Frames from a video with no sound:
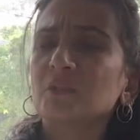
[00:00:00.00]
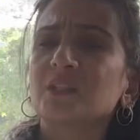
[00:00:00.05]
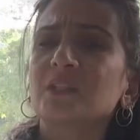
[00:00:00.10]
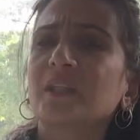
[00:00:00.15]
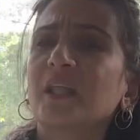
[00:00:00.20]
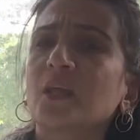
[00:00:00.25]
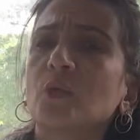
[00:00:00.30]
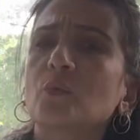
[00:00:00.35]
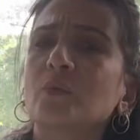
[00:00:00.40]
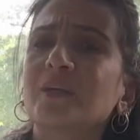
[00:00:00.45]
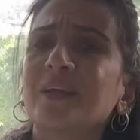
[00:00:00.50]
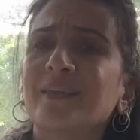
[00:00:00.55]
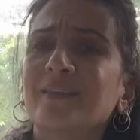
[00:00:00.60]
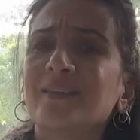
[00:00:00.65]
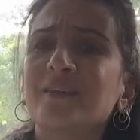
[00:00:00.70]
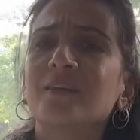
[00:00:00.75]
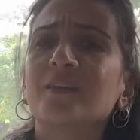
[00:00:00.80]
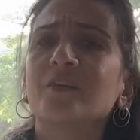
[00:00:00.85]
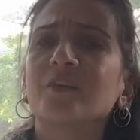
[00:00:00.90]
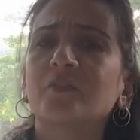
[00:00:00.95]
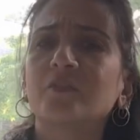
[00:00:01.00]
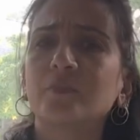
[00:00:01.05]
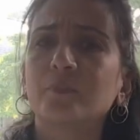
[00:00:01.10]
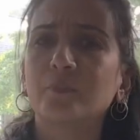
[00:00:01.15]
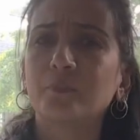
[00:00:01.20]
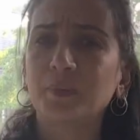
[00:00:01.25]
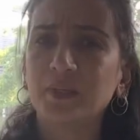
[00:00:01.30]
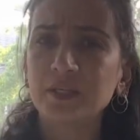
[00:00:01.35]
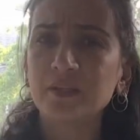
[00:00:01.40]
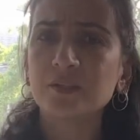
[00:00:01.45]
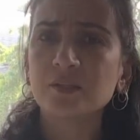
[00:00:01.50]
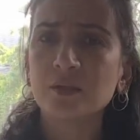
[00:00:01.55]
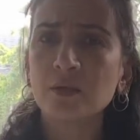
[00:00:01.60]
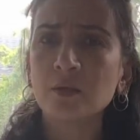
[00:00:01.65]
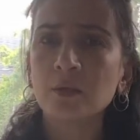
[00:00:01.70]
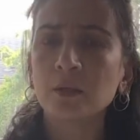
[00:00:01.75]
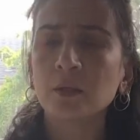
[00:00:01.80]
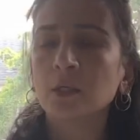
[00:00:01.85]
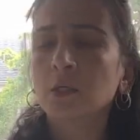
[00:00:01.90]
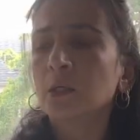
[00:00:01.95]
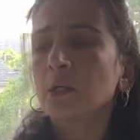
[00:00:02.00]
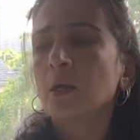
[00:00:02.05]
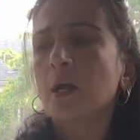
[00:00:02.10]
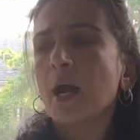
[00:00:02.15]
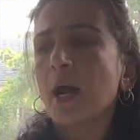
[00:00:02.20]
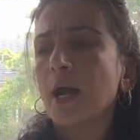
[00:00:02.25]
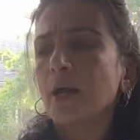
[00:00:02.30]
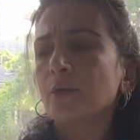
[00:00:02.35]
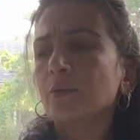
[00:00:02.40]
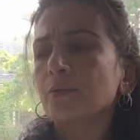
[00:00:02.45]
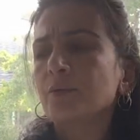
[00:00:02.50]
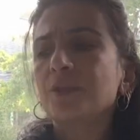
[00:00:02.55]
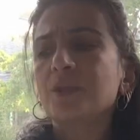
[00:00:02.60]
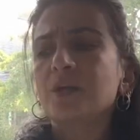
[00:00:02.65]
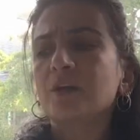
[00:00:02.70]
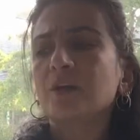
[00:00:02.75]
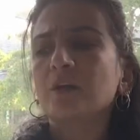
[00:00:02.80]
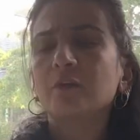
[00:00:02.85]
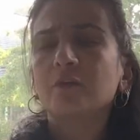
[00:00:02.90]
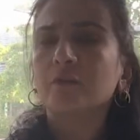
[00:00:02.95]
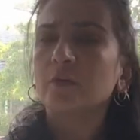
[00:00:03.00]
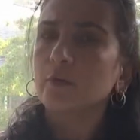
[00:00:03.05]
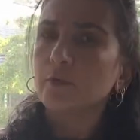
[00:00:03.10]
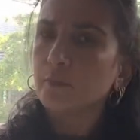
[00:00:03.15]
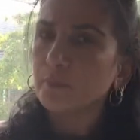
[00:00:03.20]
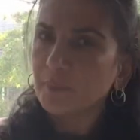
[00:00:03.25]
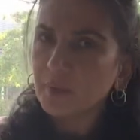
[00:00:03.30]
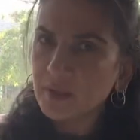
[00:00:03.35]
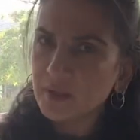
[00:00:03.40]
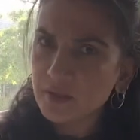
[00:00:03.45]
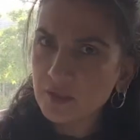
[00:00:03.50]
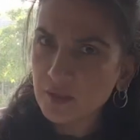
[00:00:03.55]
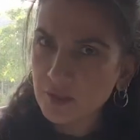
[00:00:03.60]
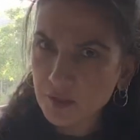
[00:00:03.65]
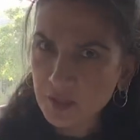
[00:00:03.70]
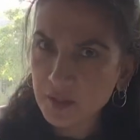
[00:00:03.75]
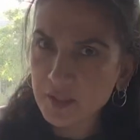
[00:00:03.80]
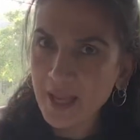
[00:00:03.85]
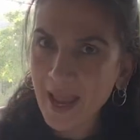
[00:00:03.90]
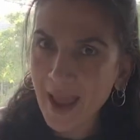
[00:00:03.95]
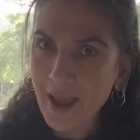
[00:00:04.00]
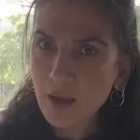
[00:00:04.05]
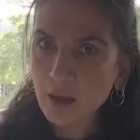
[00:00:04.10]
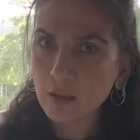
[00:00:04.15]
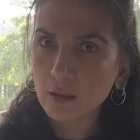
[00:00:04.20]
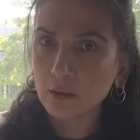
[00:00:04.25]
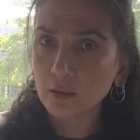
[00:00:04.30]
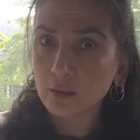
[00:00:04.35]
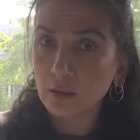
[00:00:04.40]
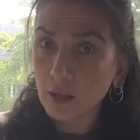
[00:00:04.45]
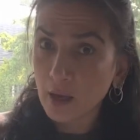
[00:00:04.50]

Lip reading: Like when I think of pizza, I don't think of a pizza snack.